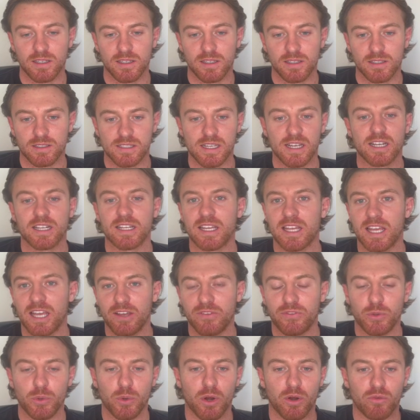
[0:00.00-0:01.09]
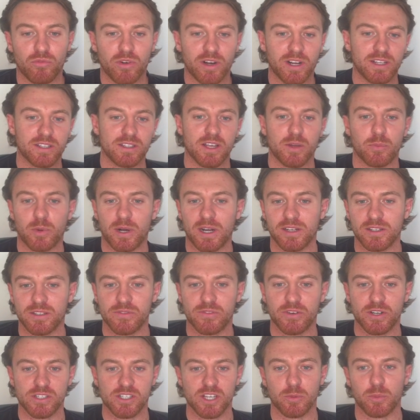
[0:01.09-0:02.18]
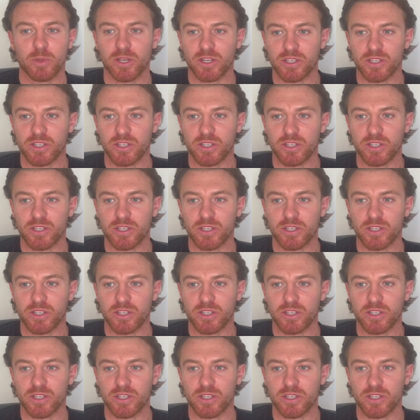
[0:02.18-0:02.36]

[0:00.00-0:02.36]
Secondly, if you are running a brand, for example,